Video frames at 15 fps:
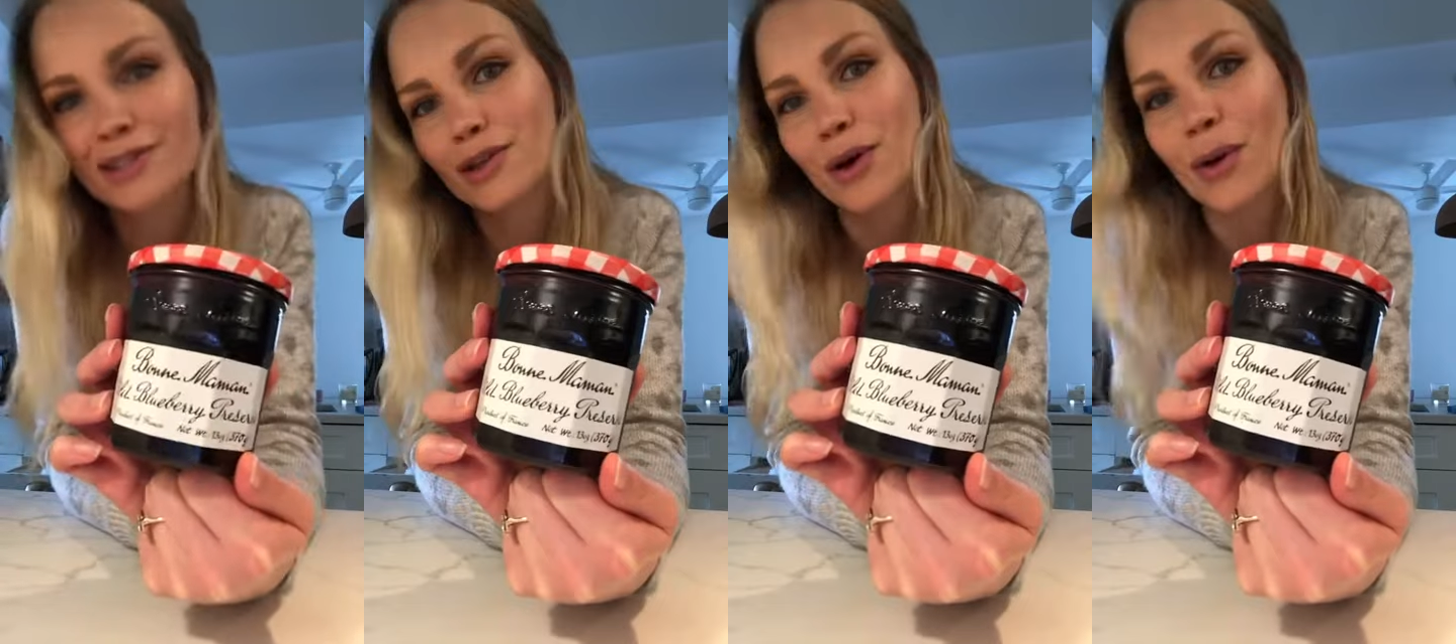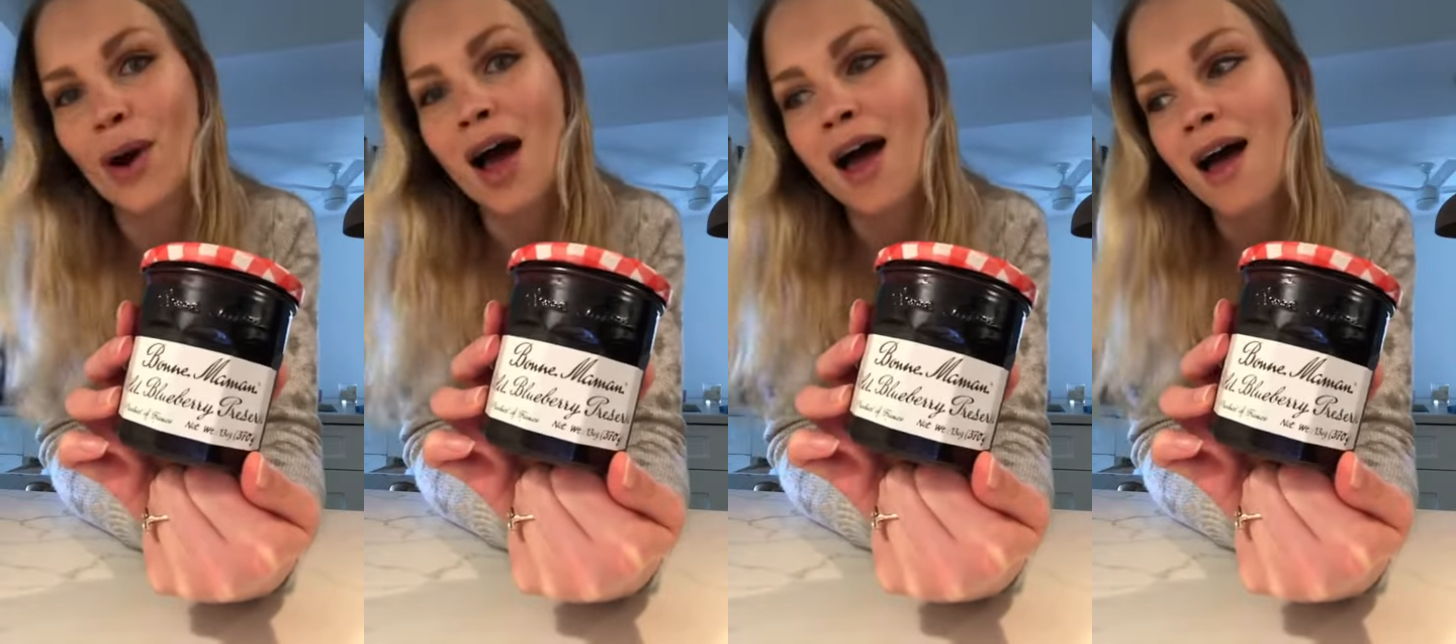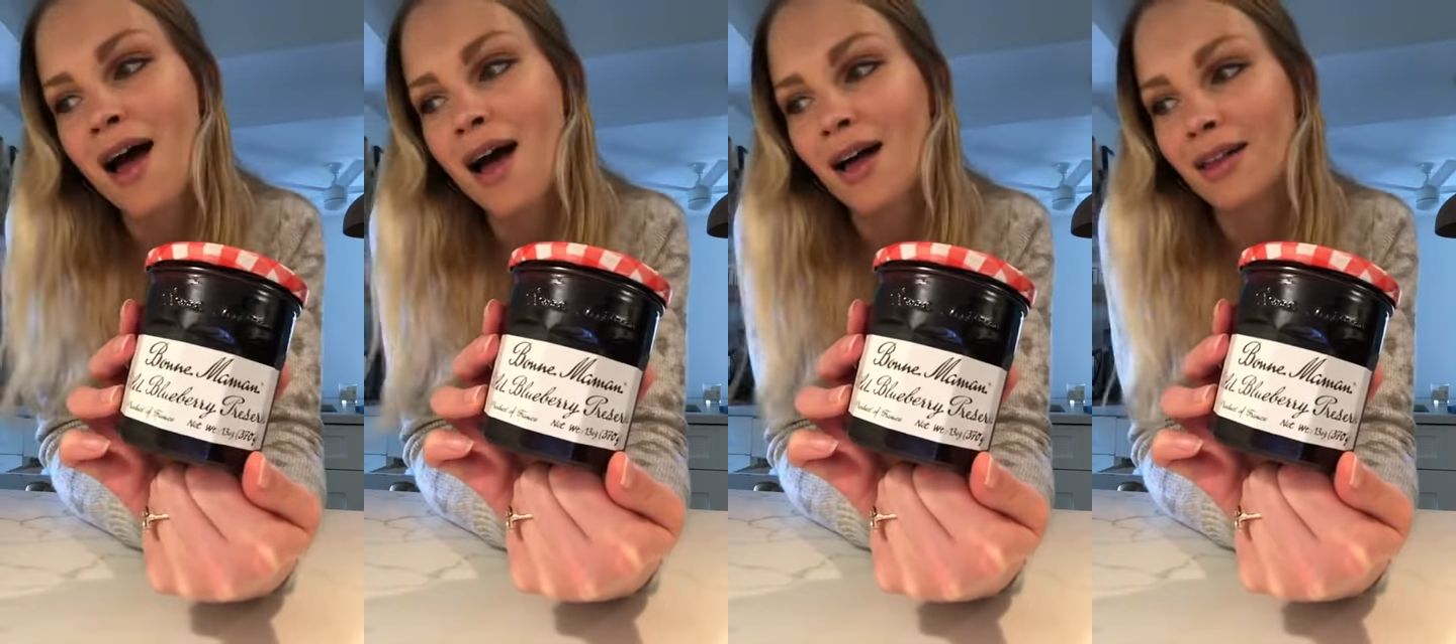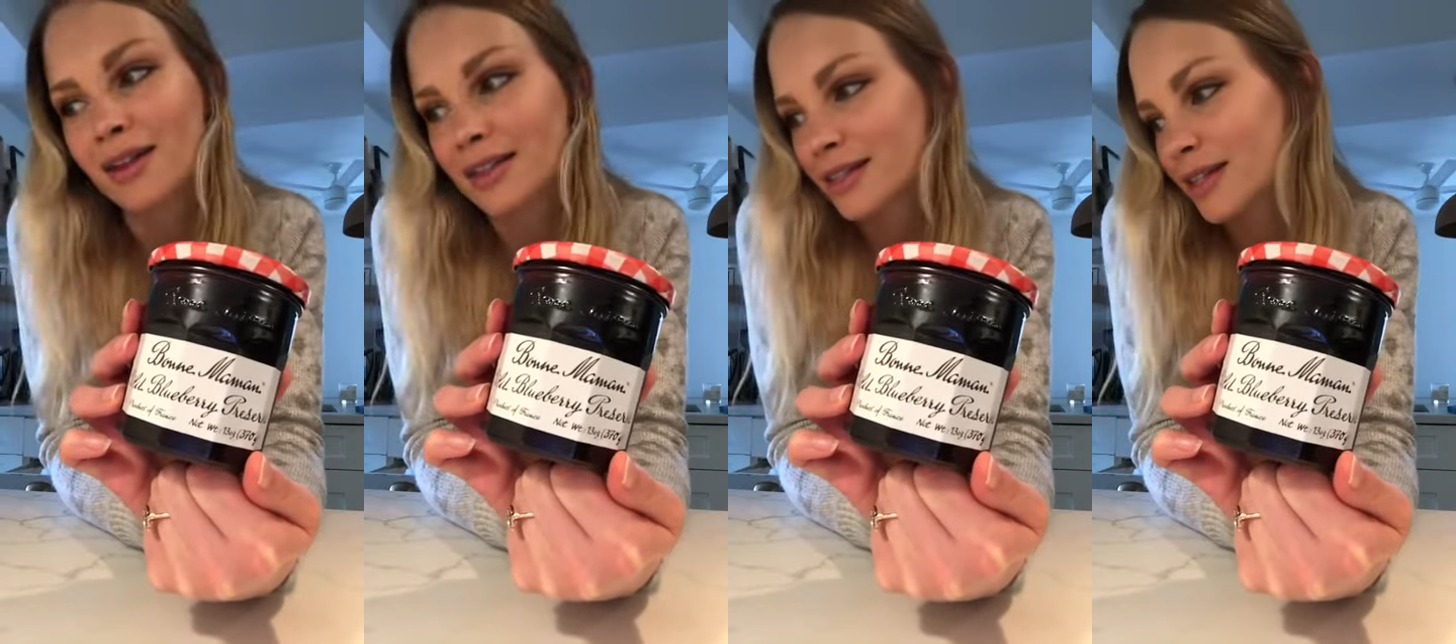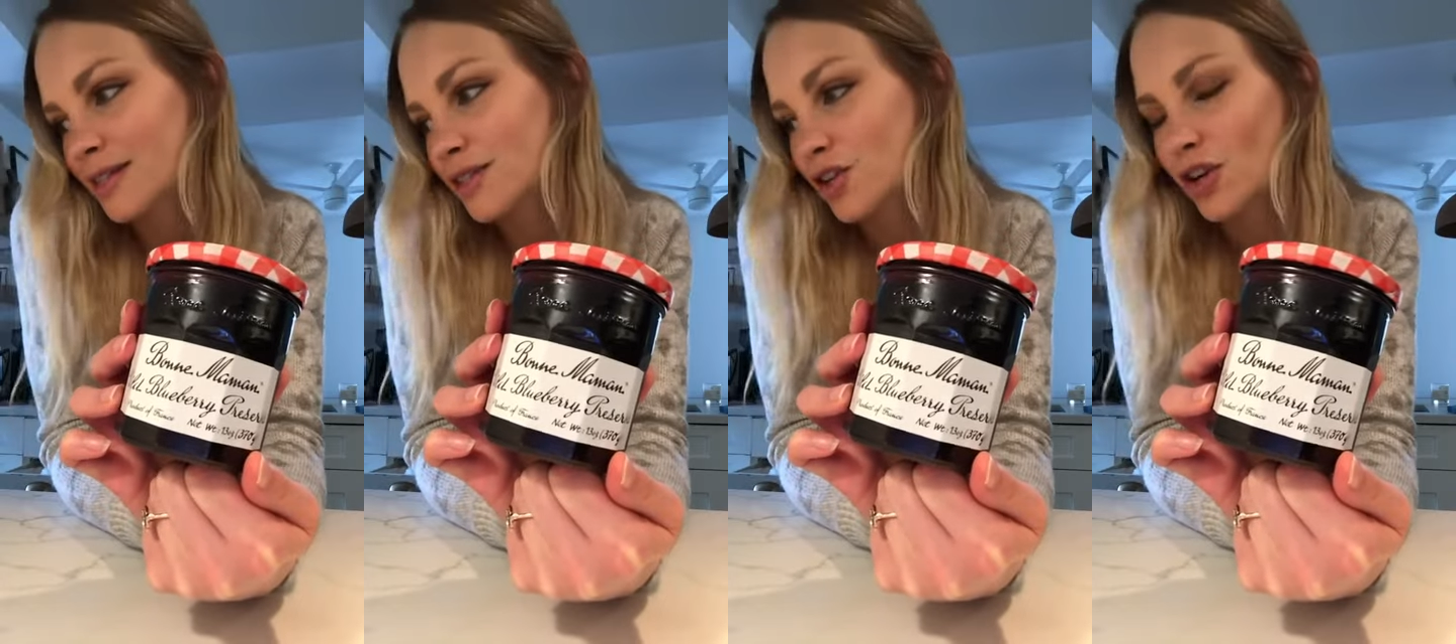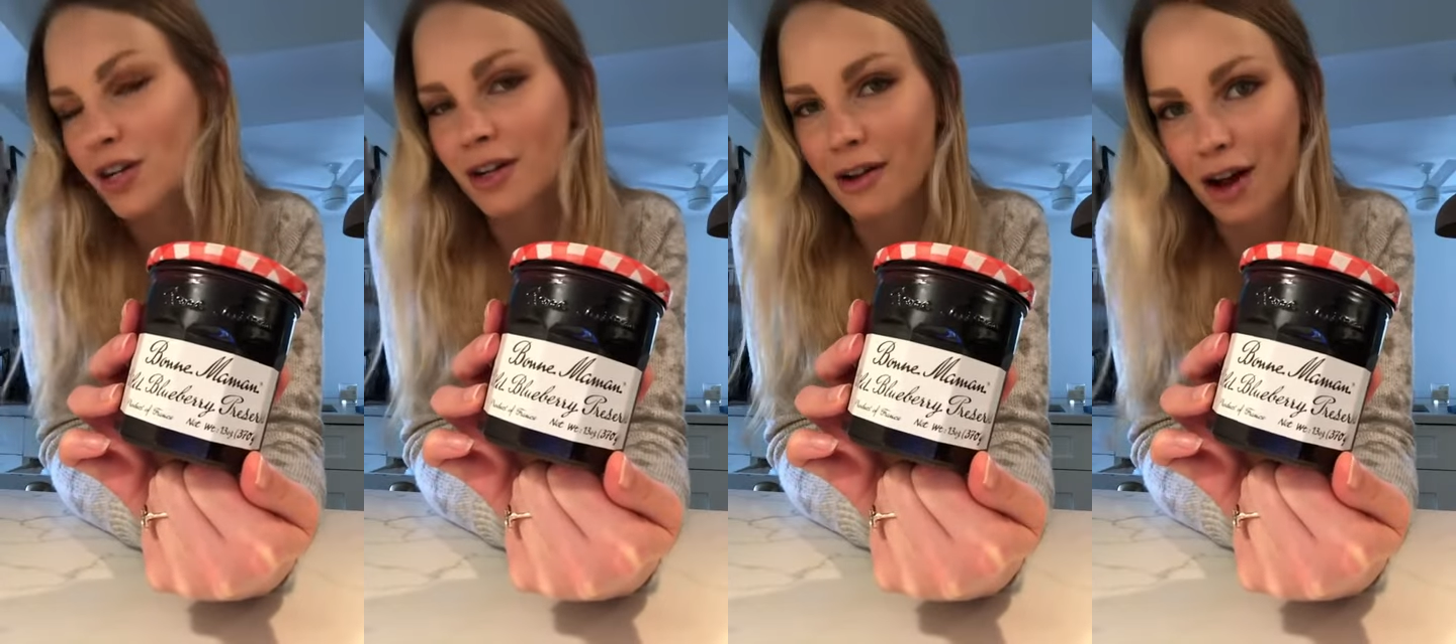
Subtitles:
So let's get started.